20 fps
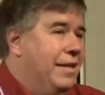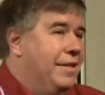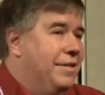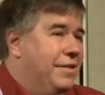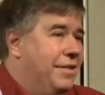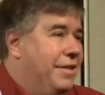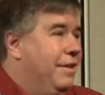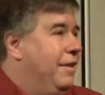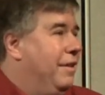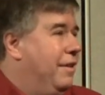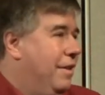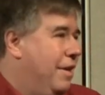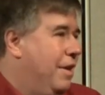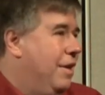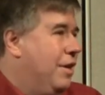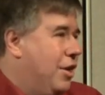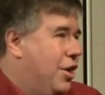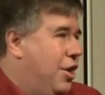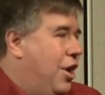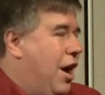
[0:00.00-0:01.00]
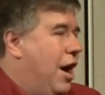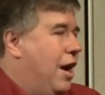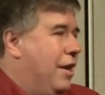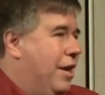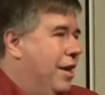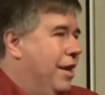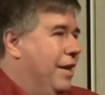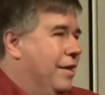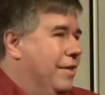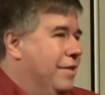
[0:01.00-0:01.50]
is to cure our
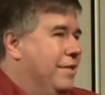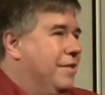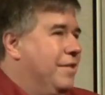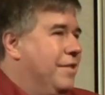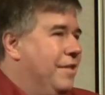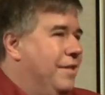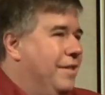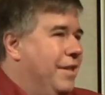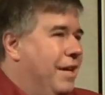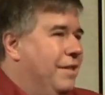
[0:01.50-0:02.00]
kids.